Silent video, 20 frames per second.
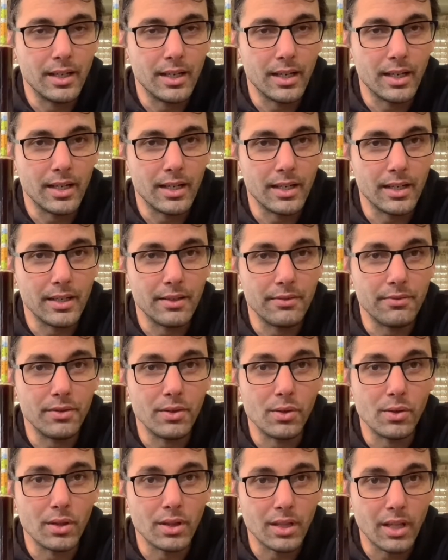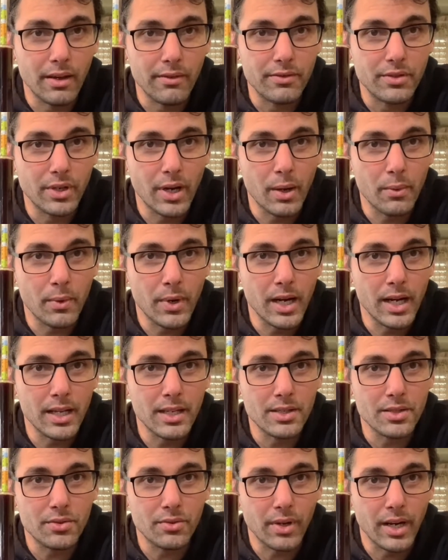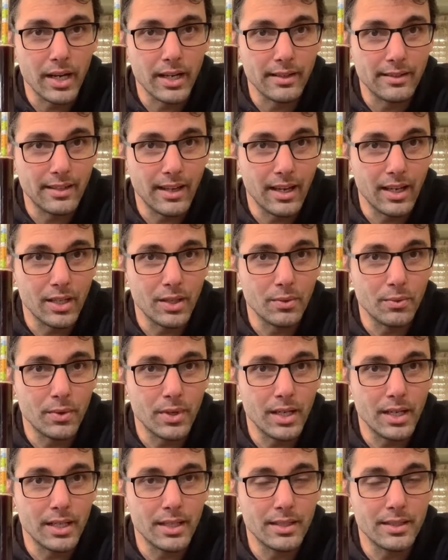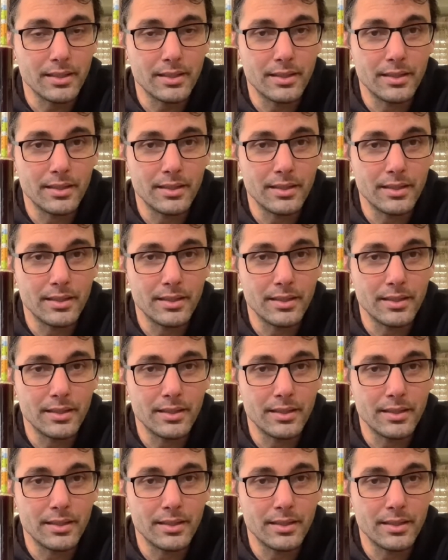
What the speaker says: If you love dry wines, dry Italian wines,